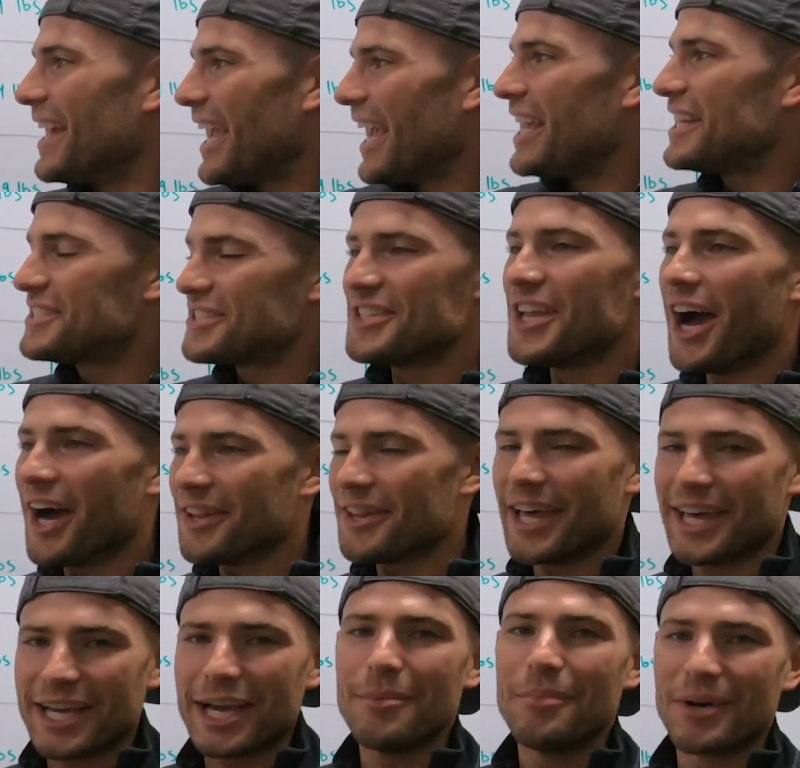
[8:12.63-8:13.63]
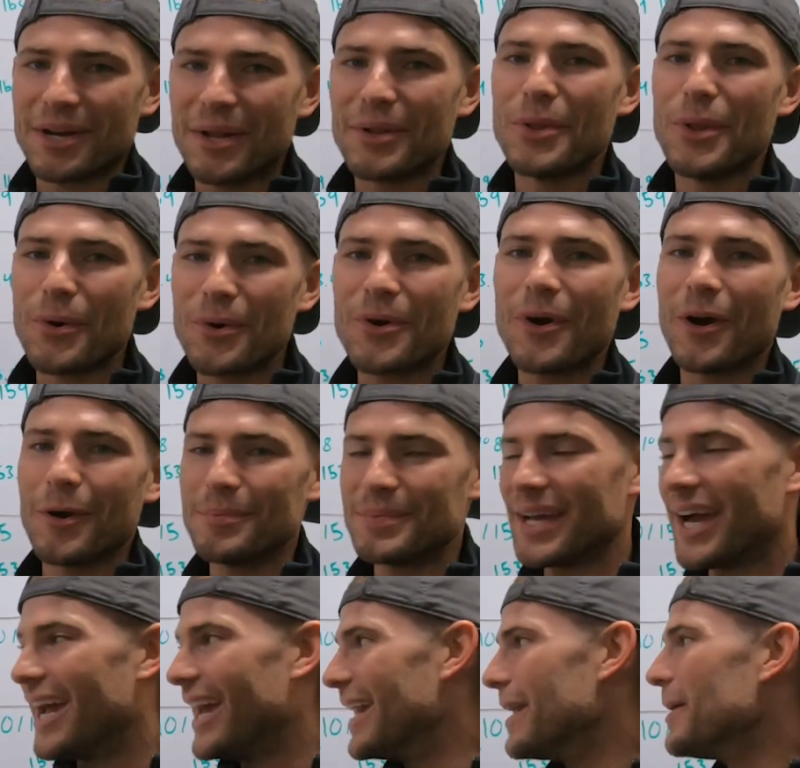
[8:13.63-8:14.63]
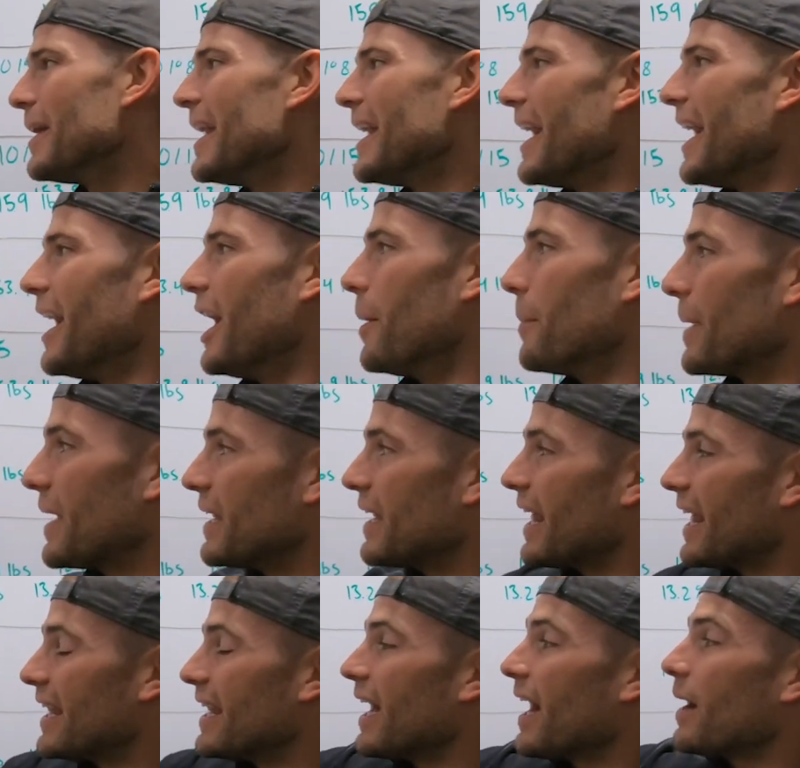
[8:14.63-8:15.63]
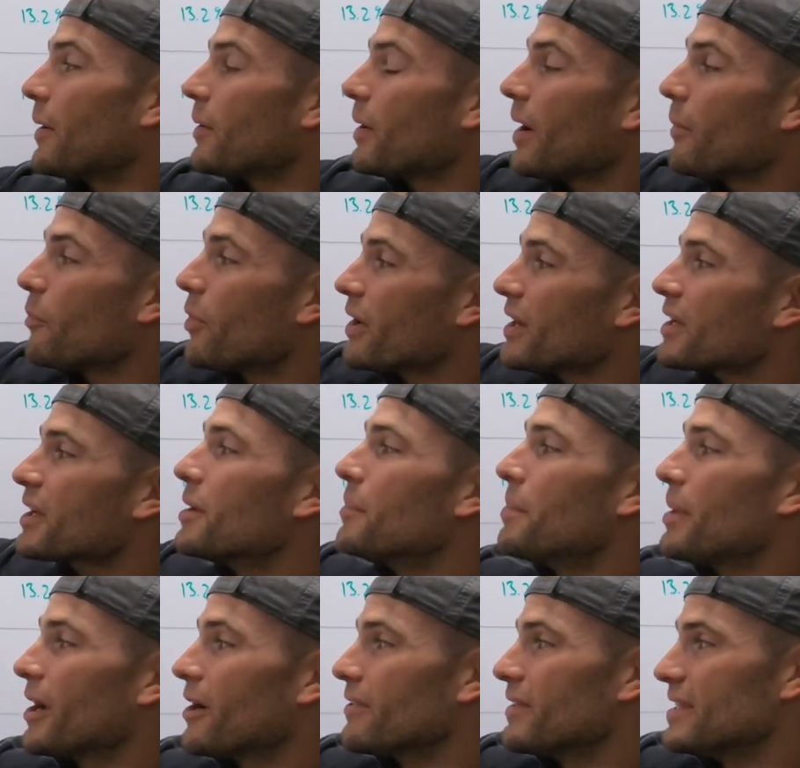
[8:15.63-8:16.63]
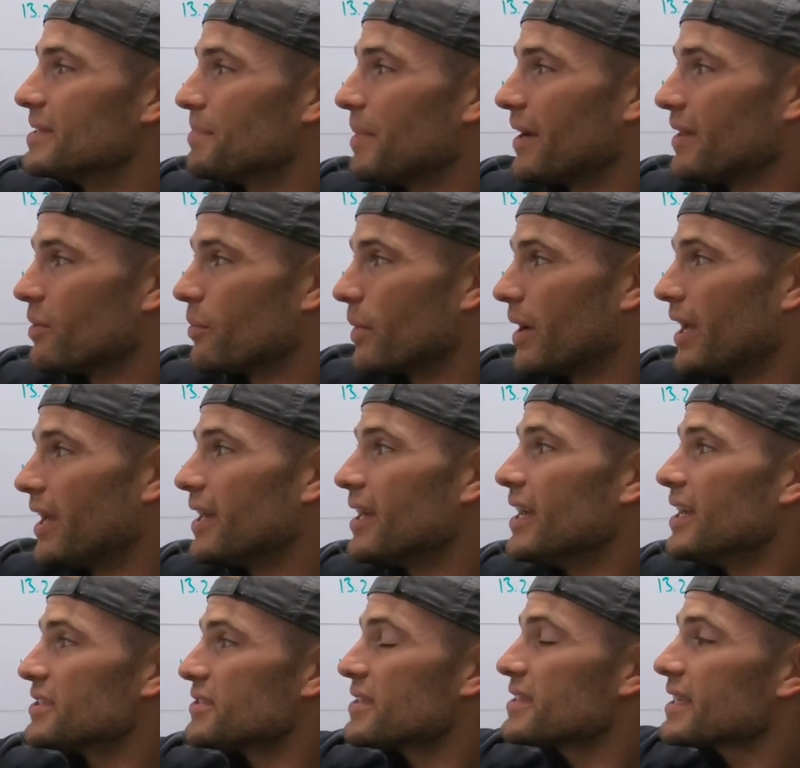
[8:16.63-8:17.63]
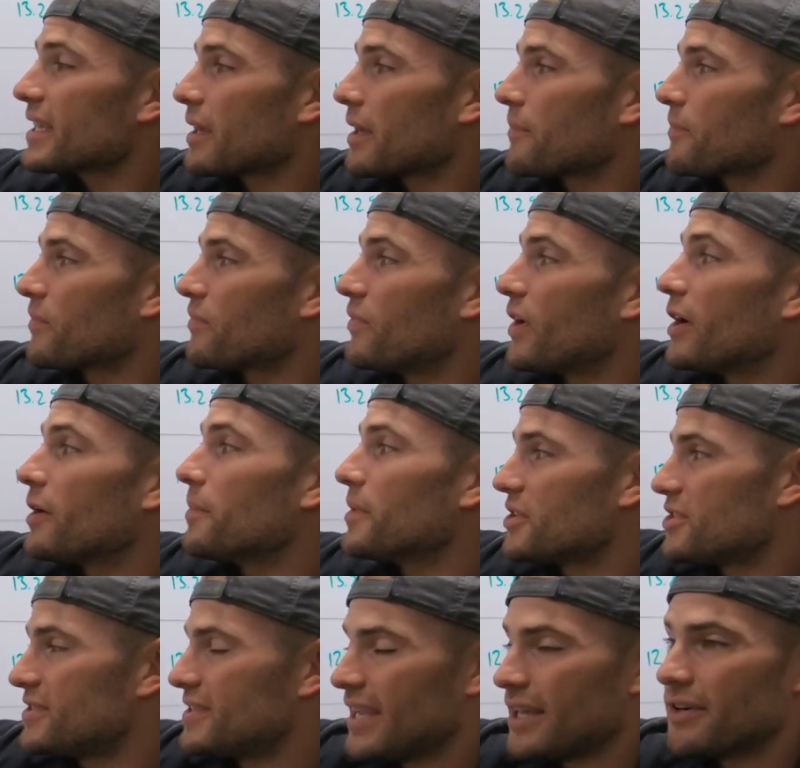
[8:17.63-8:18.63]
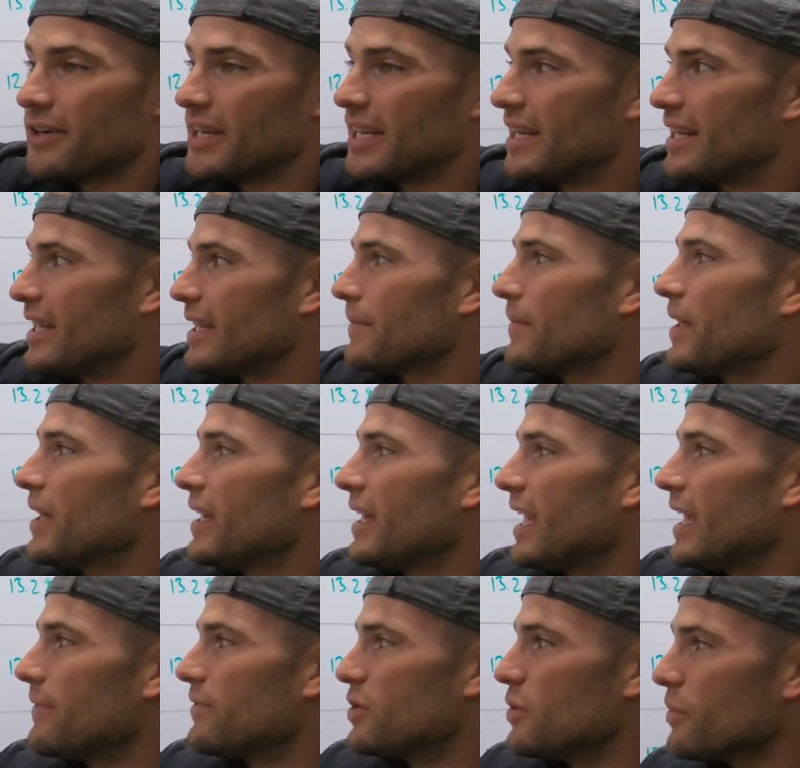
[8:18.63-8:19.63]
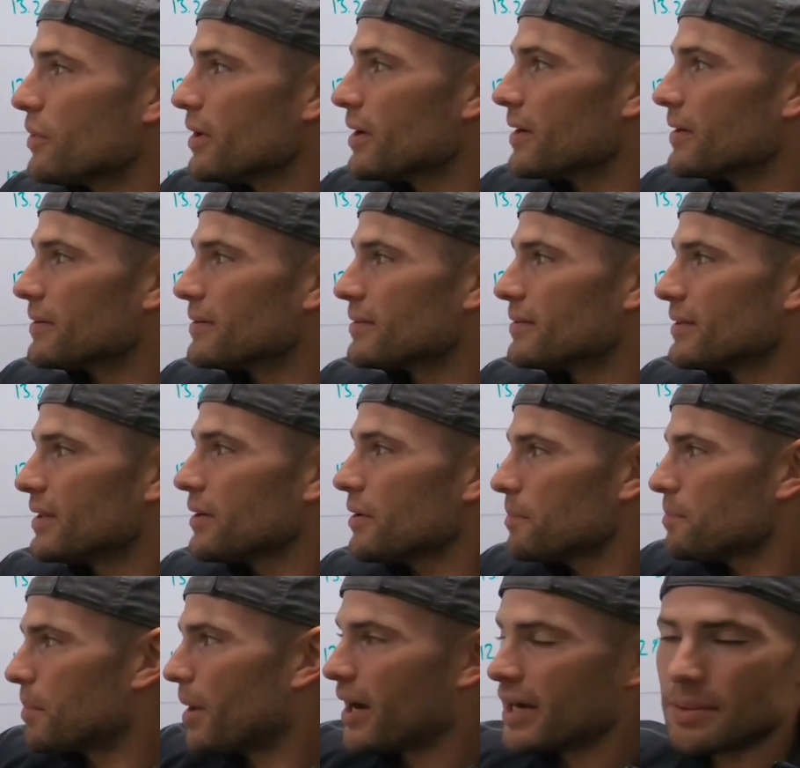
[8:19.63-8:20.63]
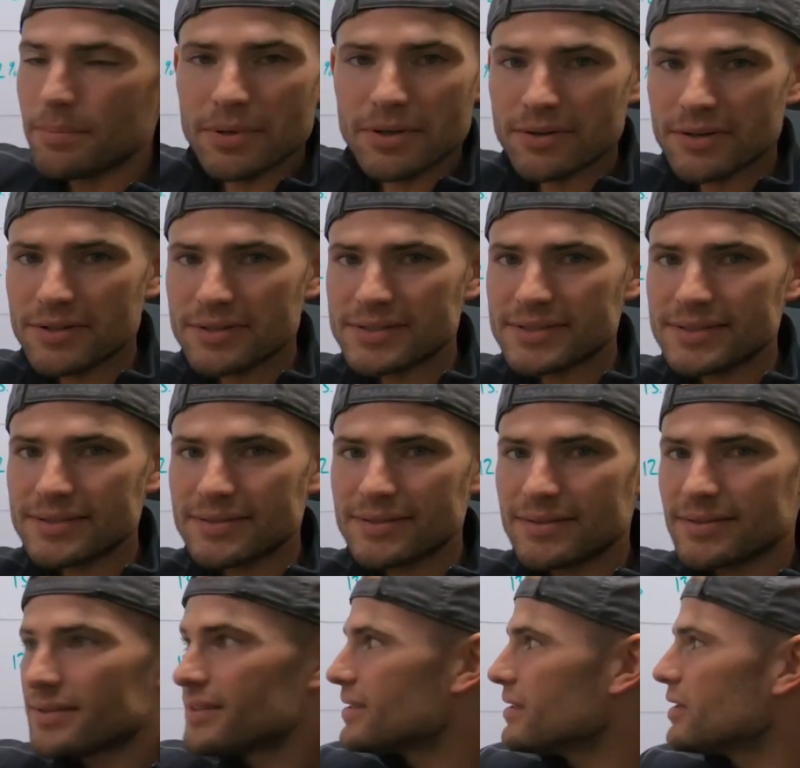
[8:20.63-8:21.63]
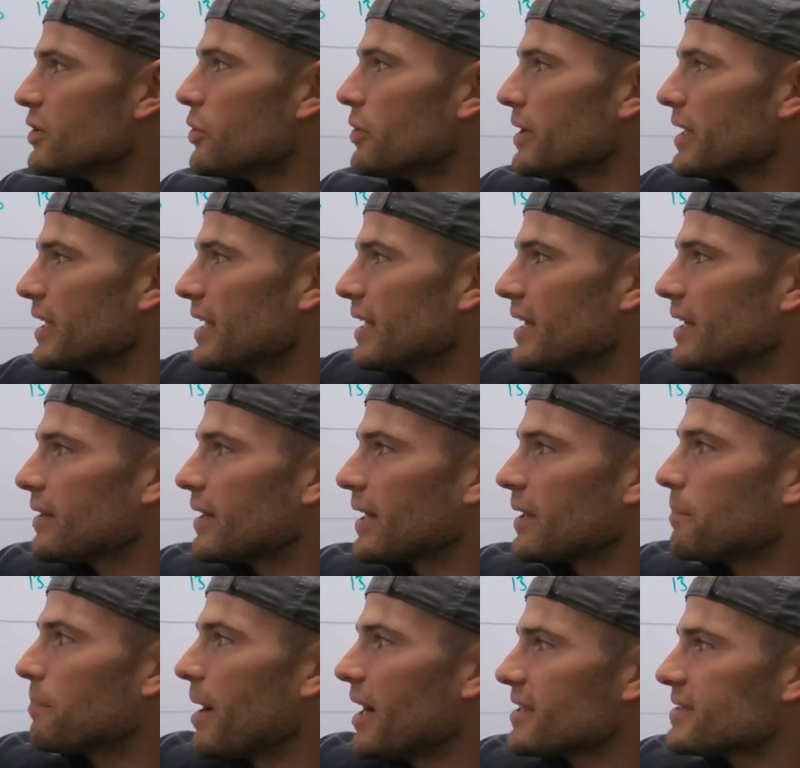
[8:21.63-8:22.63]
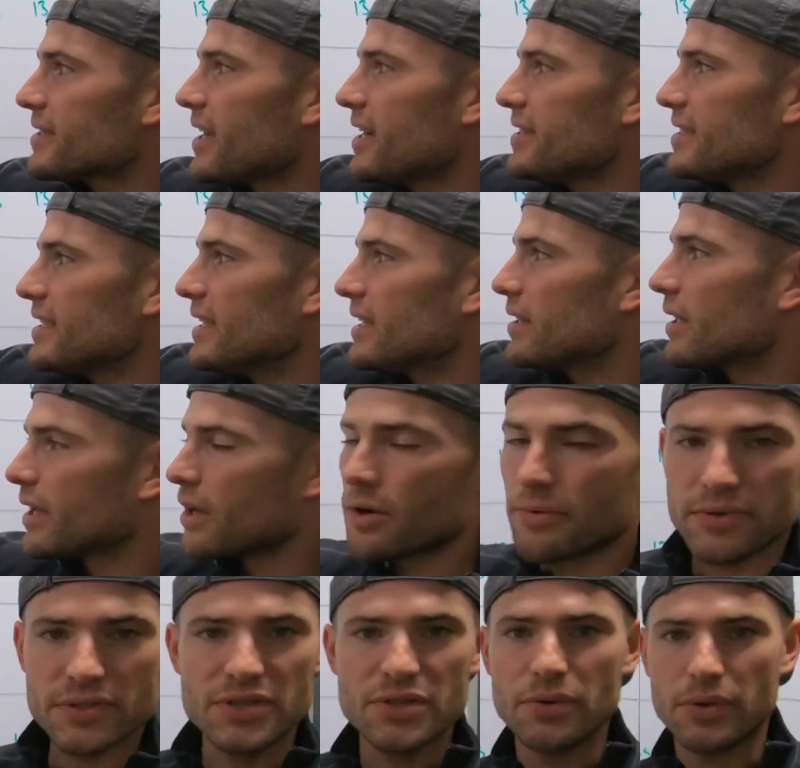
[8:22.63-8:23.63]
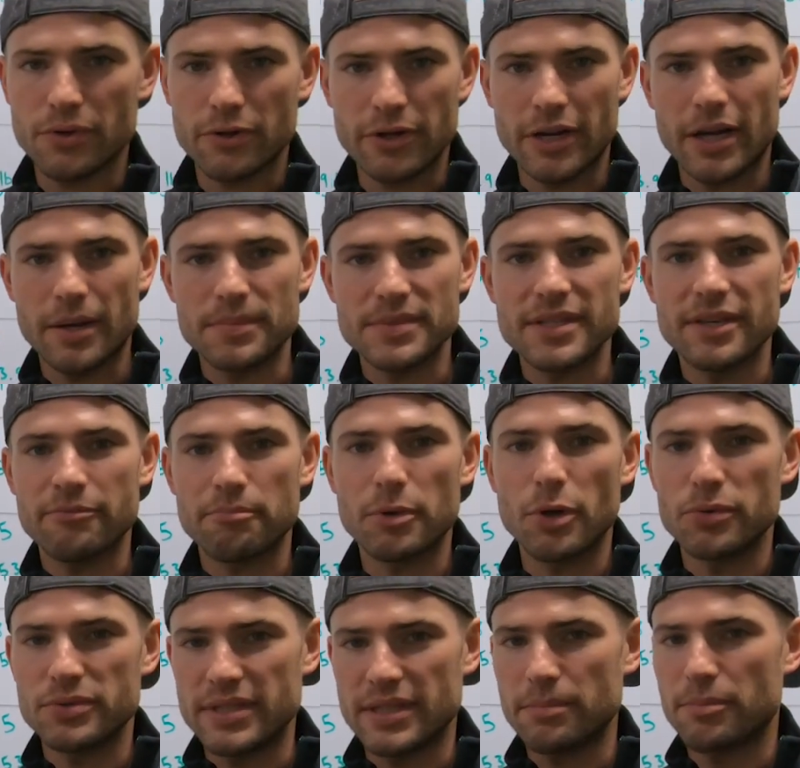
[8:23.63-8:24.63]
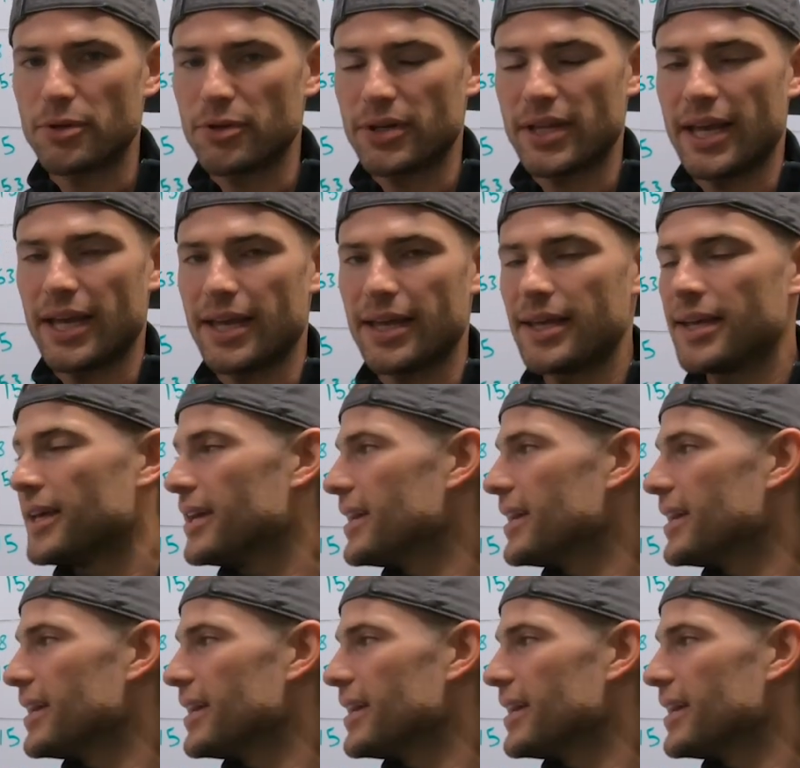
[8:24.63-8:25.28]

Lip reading: it's not like I'm on a low carb diet. And I wanna compare these, by the way. So this is like very much standard eating. There are bodybuilders who are eating, like my size, eating like over 200 grams of protein per day